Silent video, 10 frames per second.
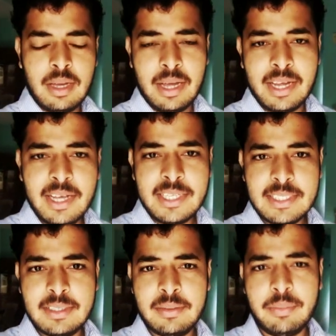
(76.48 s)
Hi
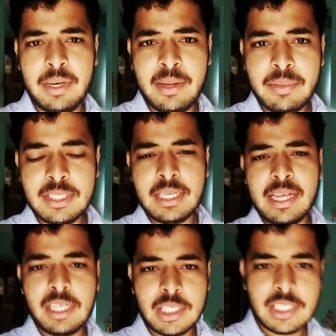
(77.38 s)
guys, my name is
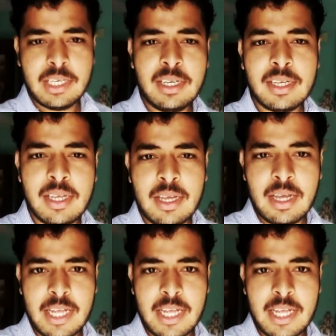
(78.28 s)
Sai Krishna.